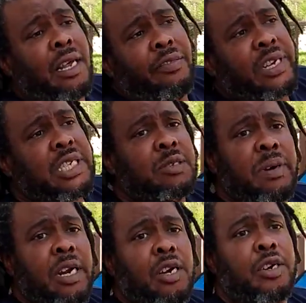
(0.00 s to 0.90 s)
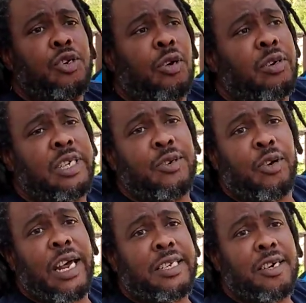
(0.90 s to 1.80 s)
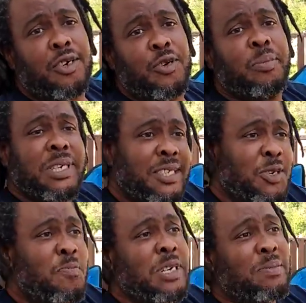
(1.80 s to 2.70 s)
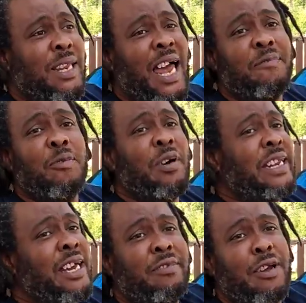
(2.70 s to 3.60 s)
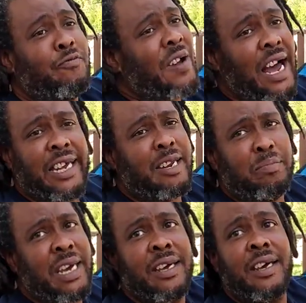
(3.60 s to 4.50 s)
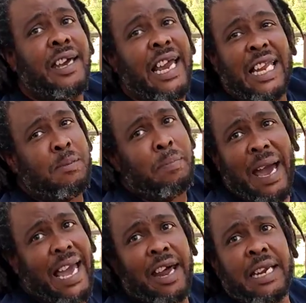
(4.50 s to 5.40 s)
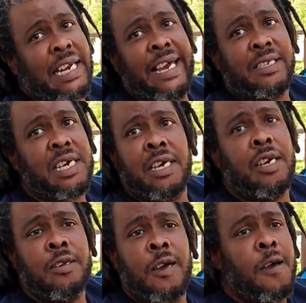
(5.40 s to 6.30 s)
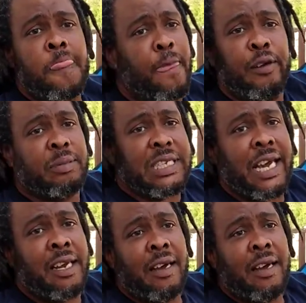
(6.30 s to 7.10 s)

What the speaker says: This has been a good. They took what I'm saying, so much of my life away, and then they validated me and let me back out in 19. You know what I'm saying?